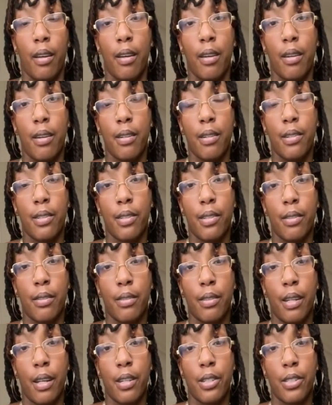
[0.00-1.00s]
And
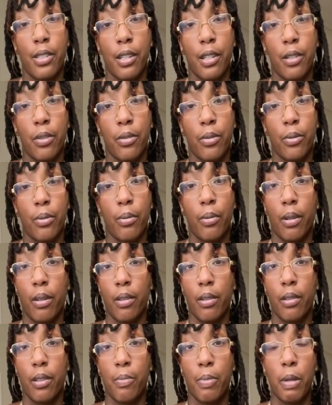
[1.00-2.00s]
yes, thank you.
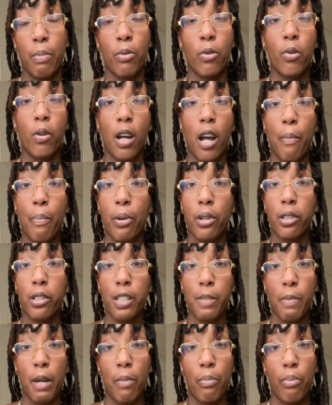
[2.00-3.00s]
The people who have
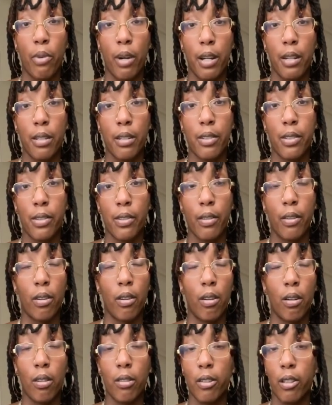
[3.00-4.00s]
purchased my products,
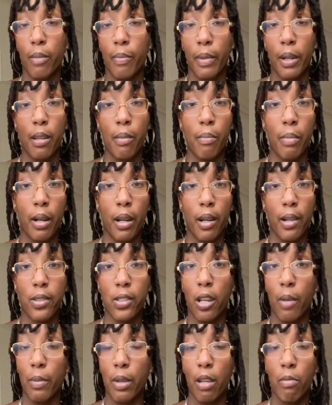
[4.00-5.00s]
all are in my
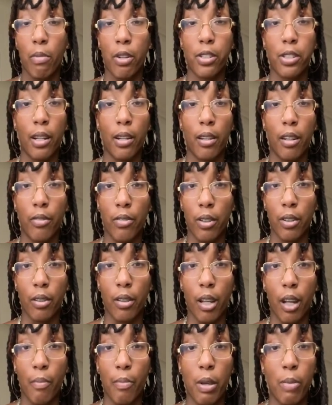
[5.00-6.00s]
inbox, tell me how much they love it.
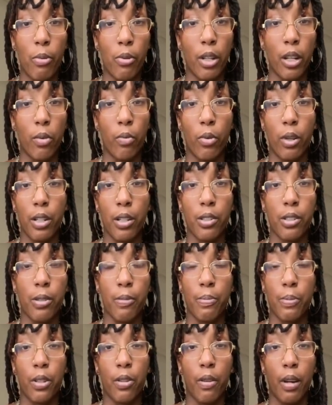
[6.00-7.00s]
I have people that want to
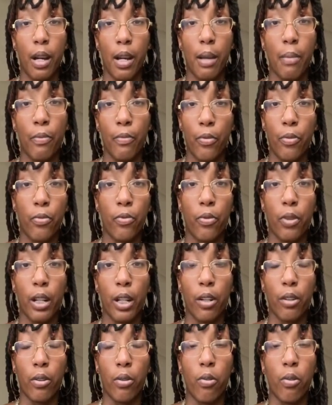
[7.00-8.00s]
subscribe
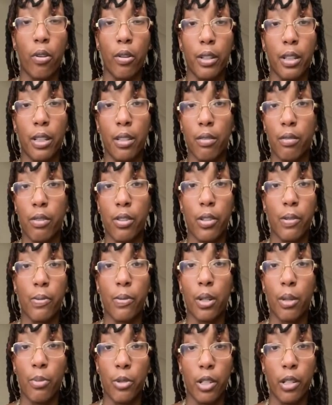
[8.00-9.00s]
for like quarterly
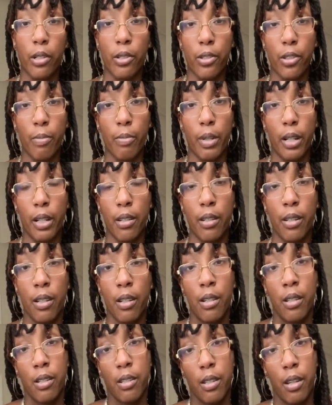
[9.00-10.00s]
subscriptions to my
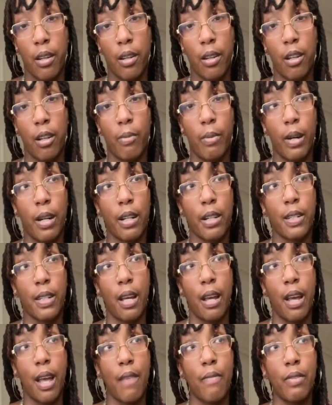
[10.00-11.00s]
skincare products.
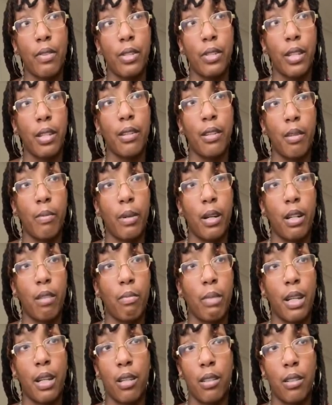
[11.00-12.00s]
I haven't seen anybody
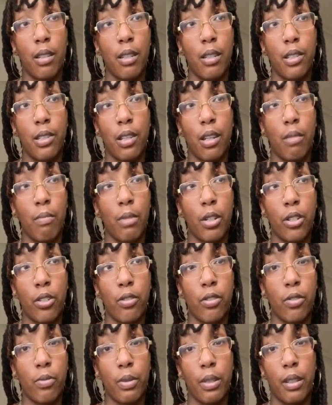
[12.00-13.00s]
making any skin
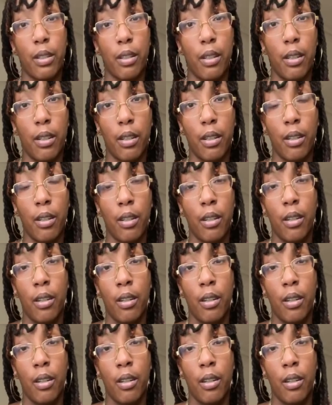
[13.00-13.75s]
mixtures with ghee